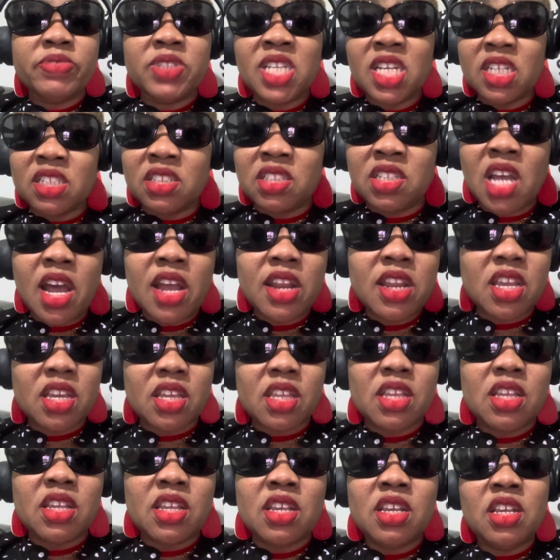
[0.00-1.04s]
Tectonic
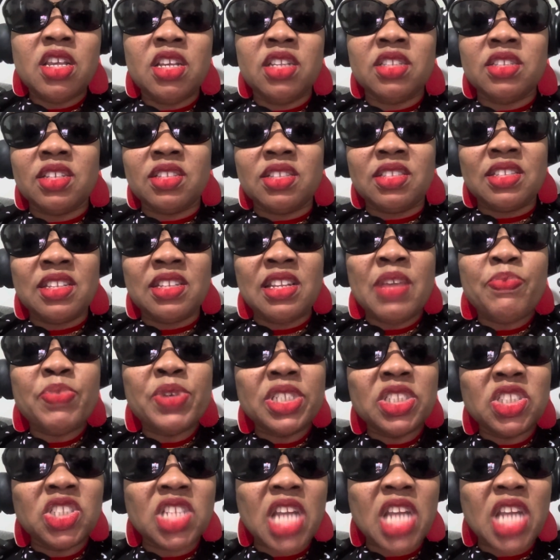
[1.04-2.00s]
is a sleeping